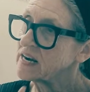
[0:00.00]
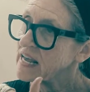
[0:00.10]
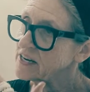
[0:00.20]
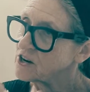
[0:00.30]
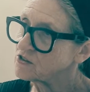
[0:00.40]

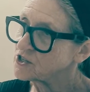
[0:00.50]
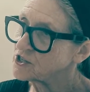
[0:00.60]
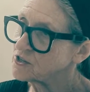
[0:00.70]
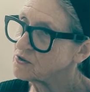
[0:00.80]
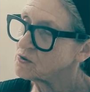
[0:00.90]
led on
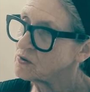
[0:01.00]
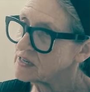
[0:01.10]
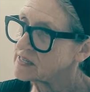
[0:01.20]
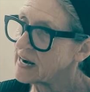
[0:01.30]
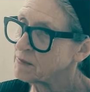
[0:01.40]
to
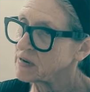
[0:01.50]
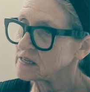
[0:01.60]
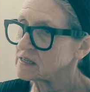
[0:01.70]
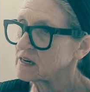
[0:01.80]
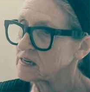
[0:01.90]

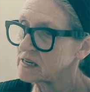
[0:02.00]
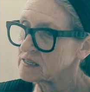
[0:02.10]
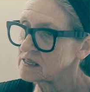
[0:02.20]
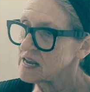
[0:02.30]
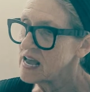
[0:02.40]
Islamic
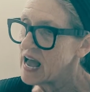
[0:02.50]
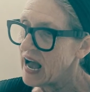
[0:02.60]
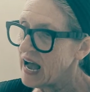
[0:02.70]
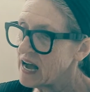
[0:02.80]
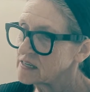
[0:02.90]
studies.
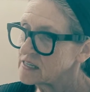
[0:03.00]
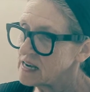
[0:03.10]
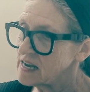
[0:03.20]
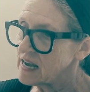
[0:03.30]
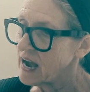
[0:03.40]
And
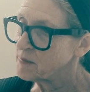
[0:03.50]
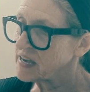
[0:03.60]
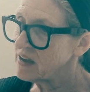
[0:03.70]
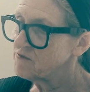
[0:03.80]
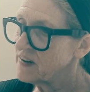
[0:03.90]
I
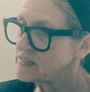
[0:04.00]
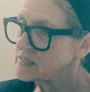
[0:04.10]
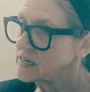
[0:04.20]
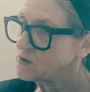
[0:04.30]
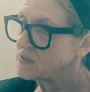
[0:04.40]
became
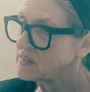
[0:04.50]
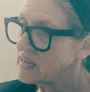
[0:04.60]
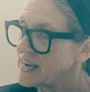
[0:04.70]
fascinated with the